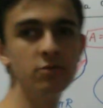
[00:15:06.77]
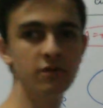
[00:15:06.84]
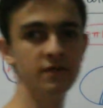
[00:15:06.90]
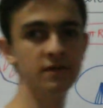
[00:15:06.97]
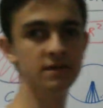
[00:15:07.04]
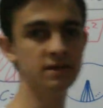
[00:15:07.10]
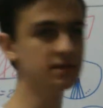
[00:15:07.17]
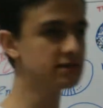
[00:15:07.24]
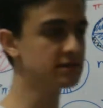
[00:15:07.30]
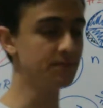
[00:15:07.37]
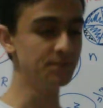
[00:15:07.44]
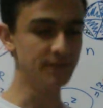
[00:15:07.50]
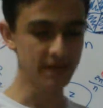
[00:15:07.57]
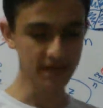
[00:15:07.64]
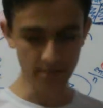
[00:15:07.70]
proving
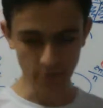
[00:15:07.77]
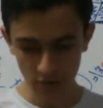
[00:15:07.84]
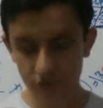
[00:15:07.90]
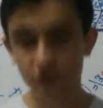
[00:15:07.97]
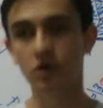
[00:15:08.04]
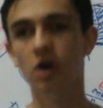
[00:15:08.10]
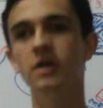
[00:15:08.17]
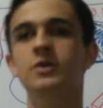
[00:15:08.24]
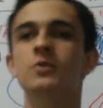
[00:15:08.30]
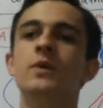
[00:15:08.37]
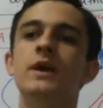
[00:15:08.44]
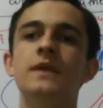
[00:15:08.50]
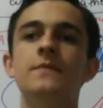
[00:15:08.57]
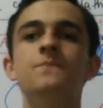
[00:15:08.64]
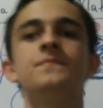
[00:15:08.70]
this in a more solid
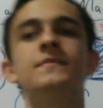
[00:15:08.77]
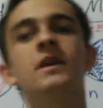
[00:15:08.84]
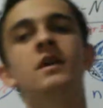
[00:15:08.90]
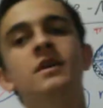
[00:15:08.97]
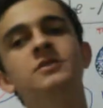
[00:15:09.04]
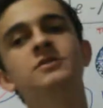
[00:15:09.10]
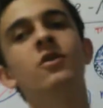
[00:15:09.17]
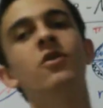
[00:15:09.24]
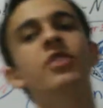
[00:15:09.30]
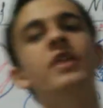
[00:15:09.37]
way. So